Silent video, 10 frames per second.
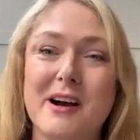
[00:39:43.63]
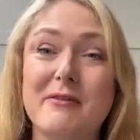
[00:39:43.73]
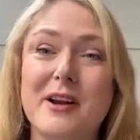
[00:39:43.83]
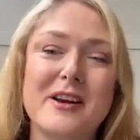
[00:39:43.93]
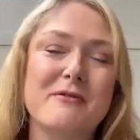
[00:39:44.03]
I've
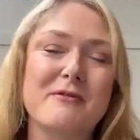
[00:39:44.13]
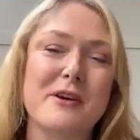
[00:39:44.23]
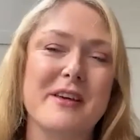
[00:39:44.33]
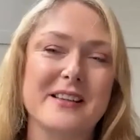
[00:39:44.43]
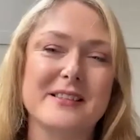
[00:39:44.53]
learned a few
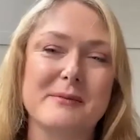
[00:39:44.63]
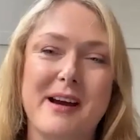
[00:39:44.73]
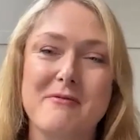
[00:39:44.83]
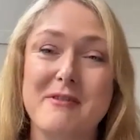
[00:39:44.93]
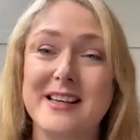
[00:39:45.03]
things
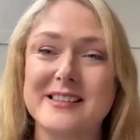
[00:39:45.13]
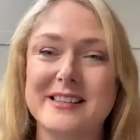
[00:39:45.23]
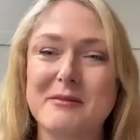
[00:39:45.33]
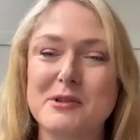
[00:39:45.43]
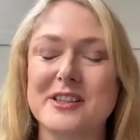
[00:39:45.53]
about
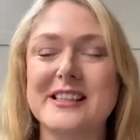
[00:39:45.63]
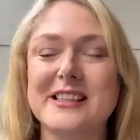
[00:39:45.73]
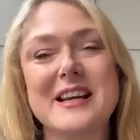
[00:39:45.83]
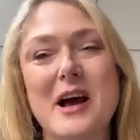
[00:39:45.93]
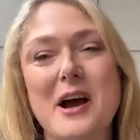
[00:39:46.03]
racing, which I
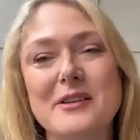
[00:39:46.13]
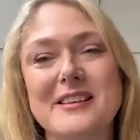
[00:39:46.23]
didn't know,